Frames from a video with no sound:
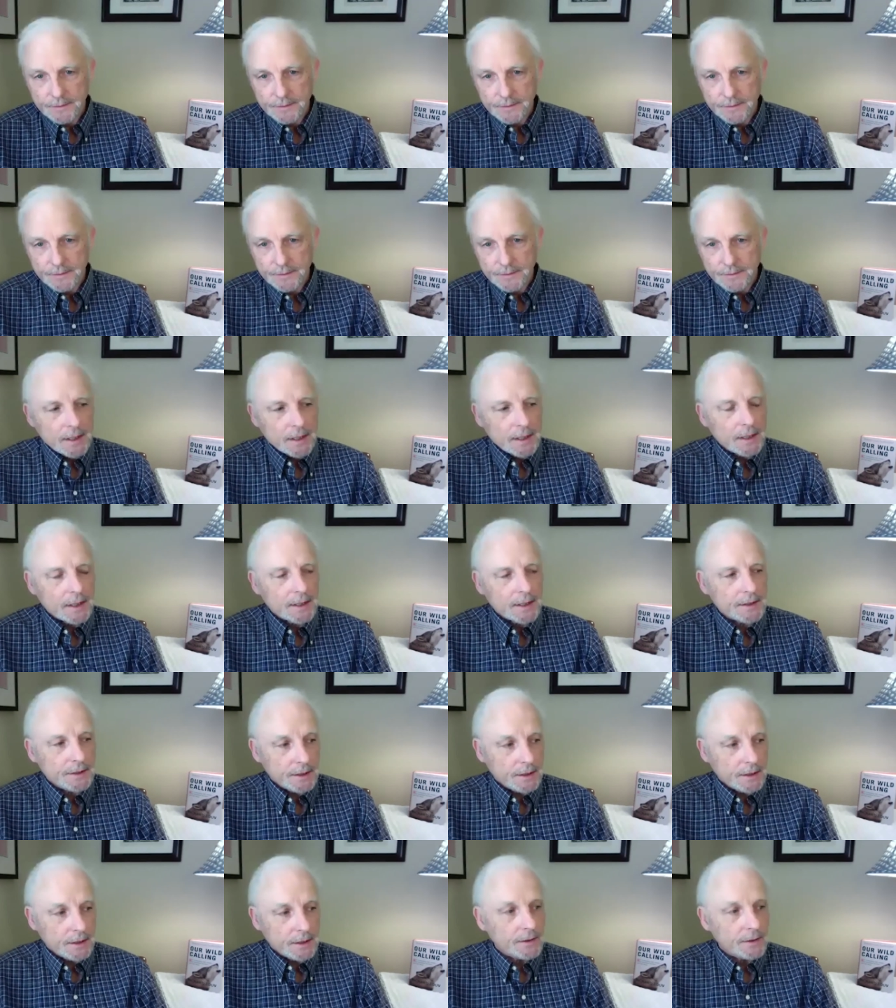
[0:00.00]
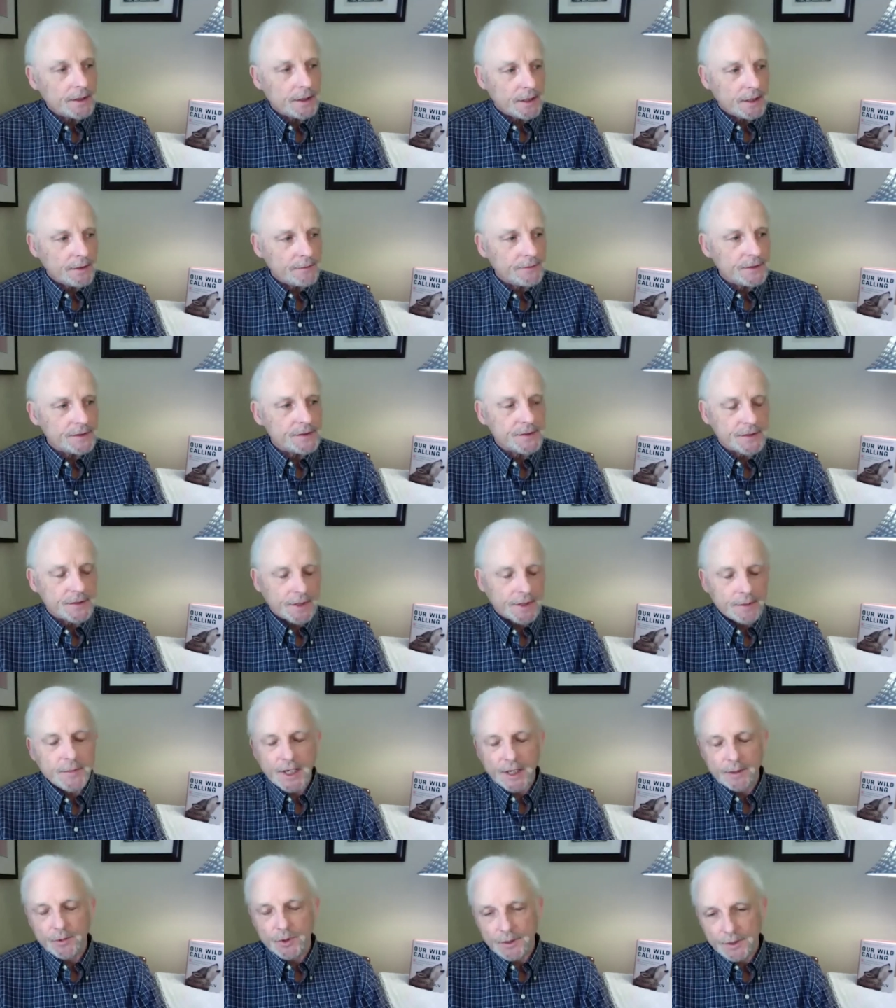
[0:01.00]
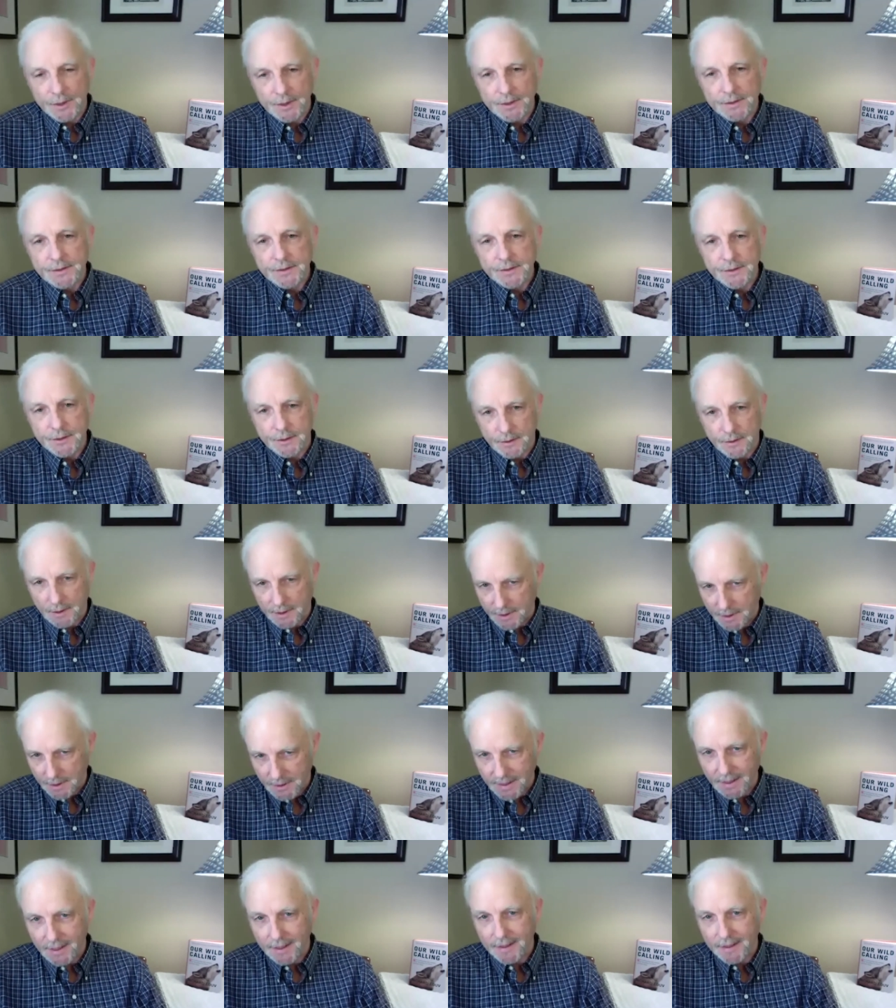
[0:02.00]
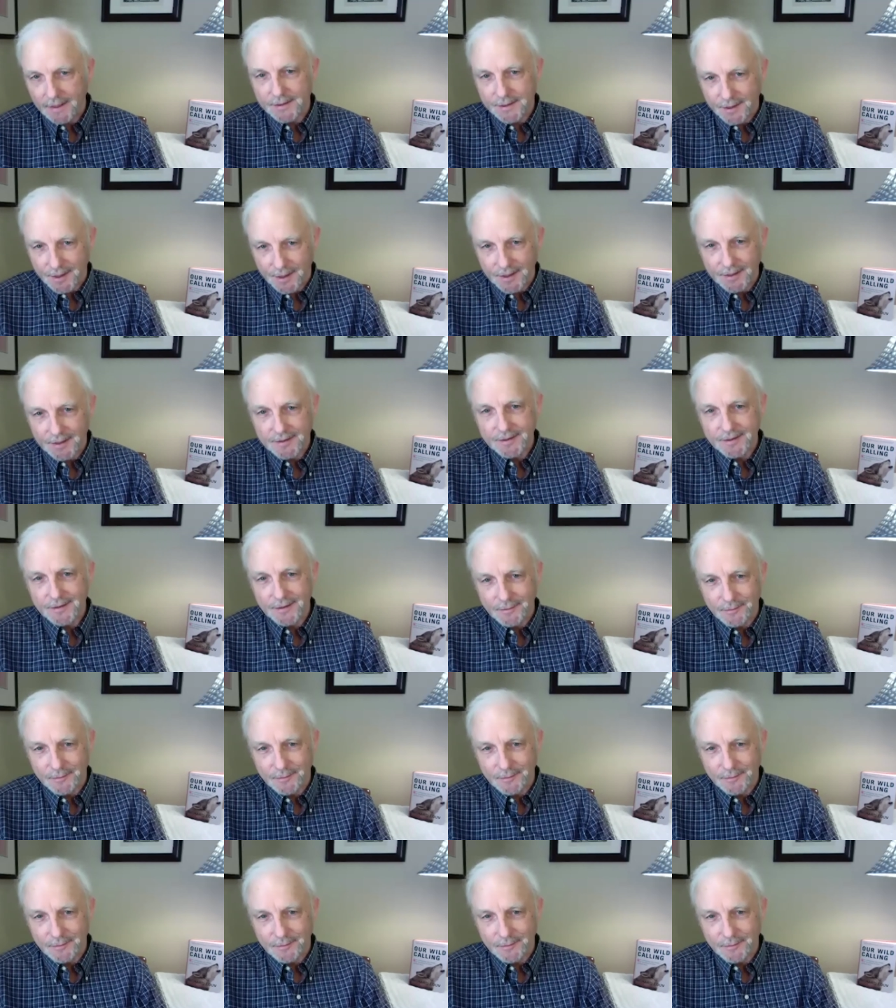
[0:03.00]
You live in some neighborhoods, certainly in the United States.